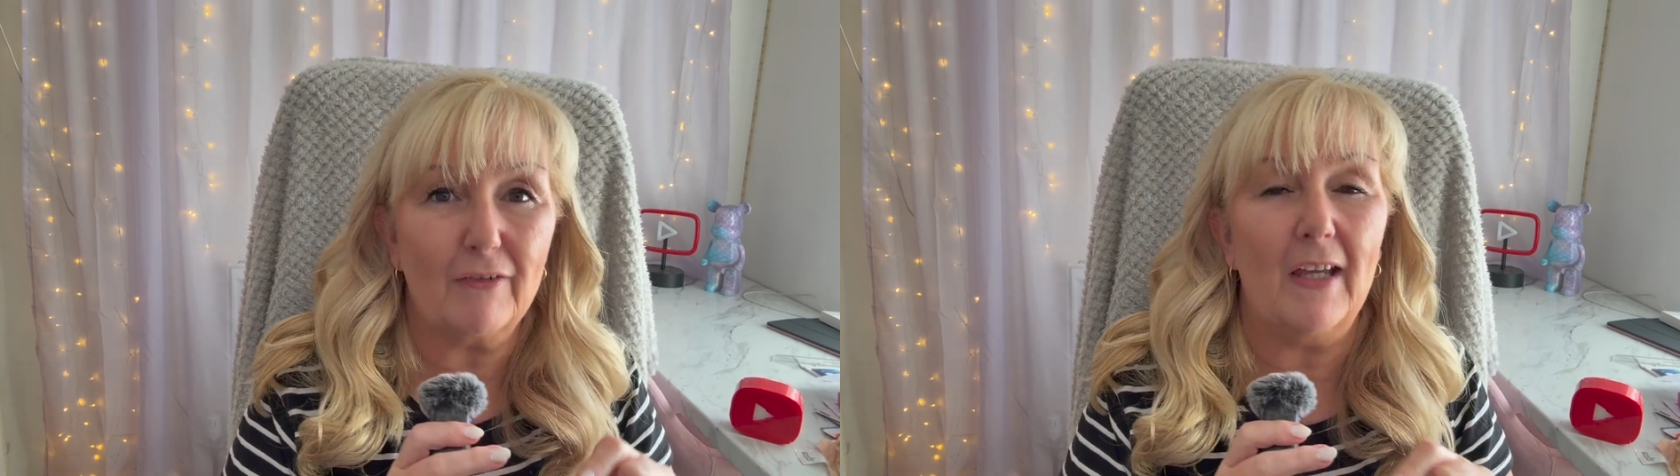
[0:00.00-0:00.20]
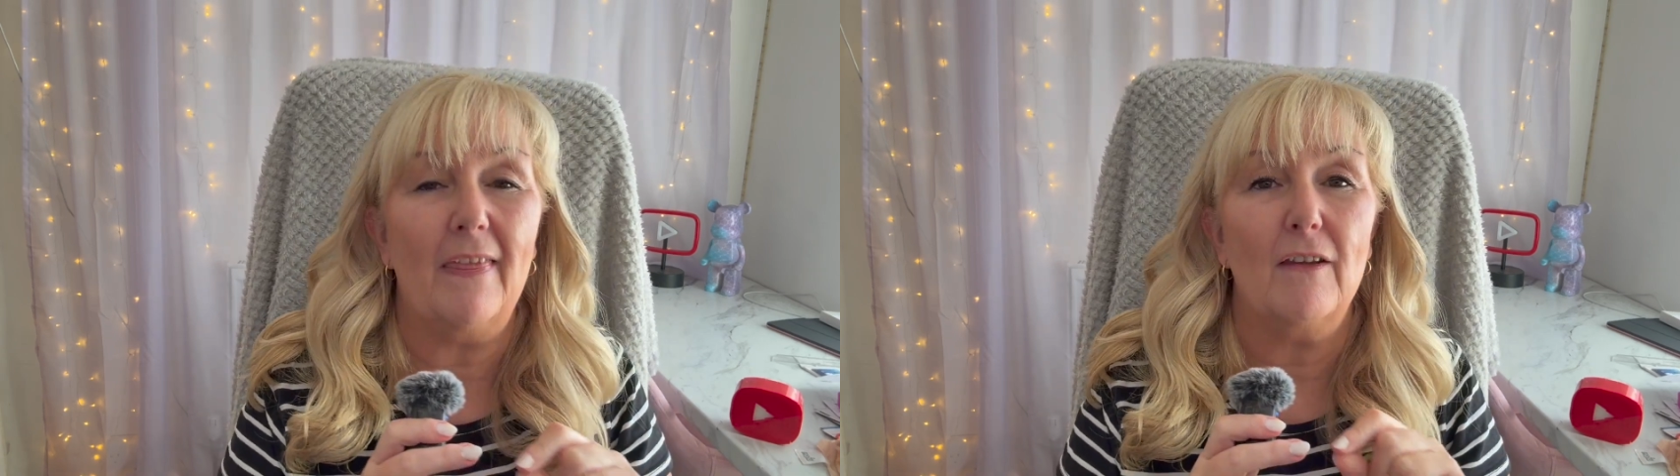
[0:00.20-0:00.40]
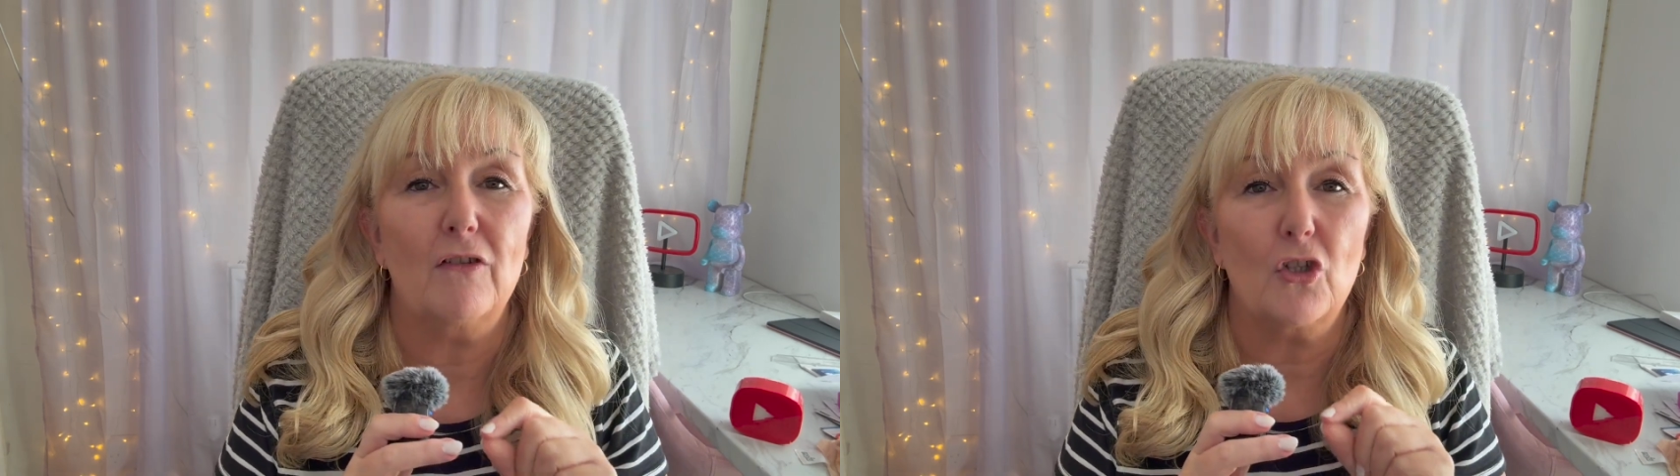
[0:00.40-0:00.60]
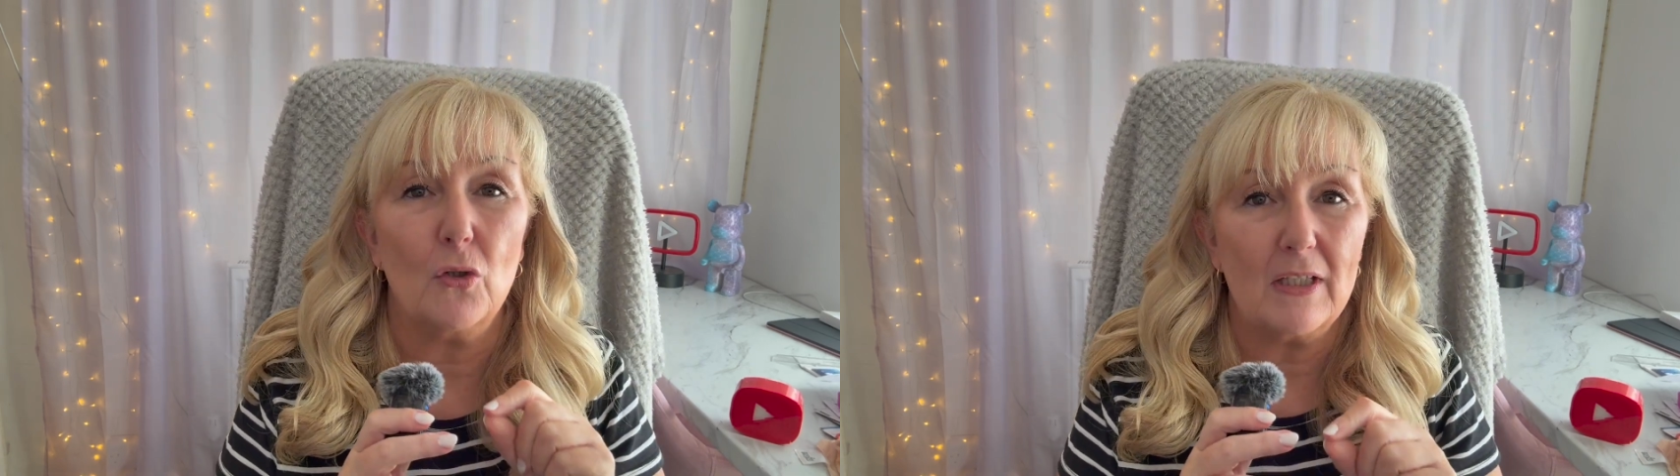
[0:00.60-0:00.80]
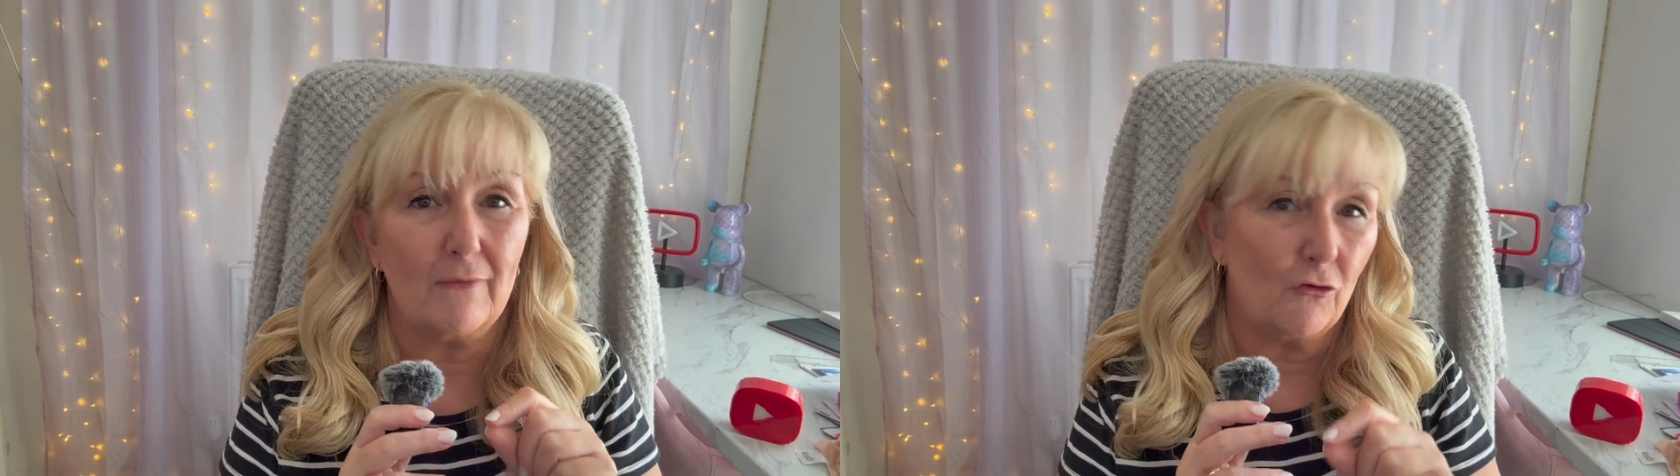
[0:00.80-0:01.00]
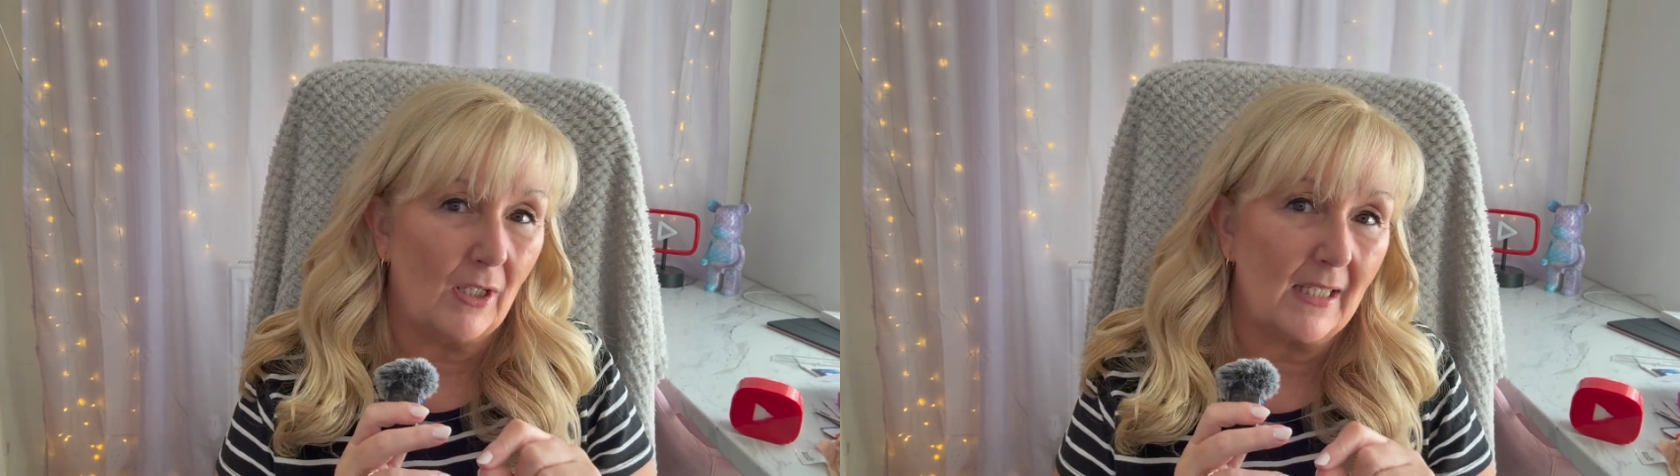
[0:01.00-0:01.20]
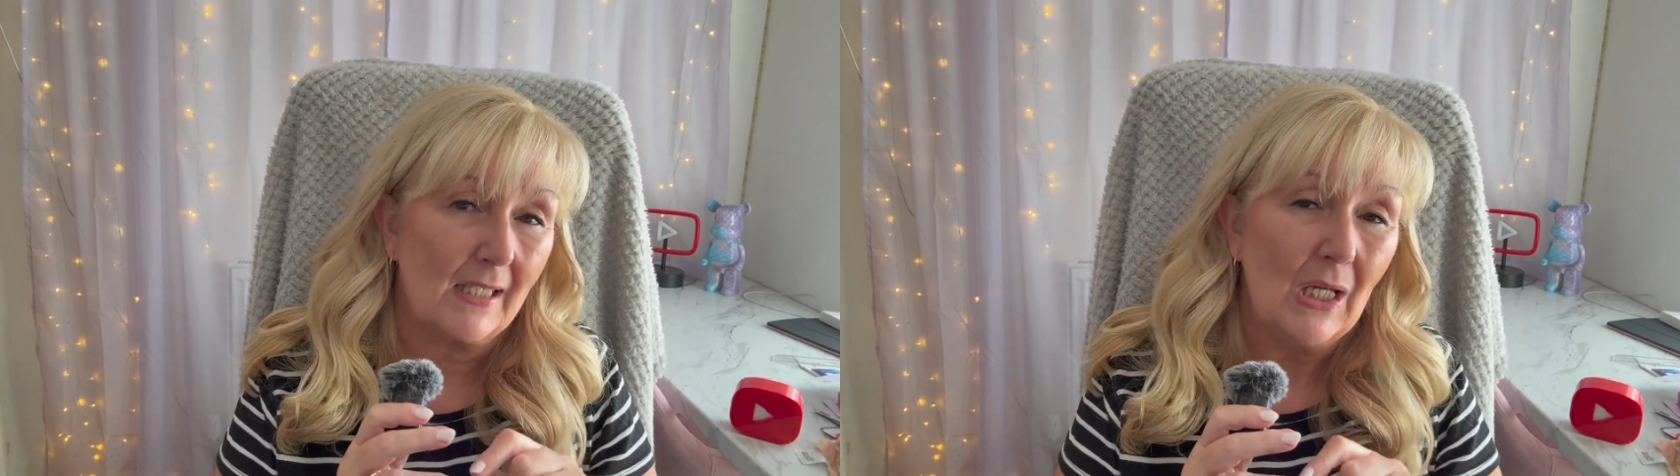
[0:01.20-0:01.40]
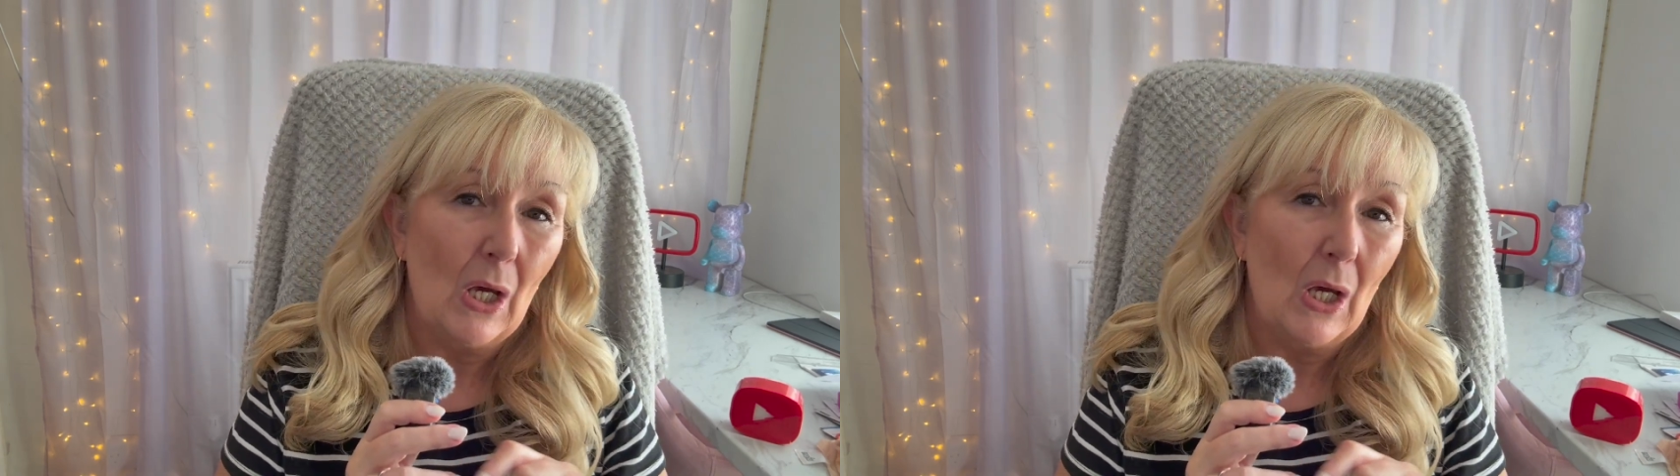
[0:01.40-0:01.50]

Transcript: and the choice of drinks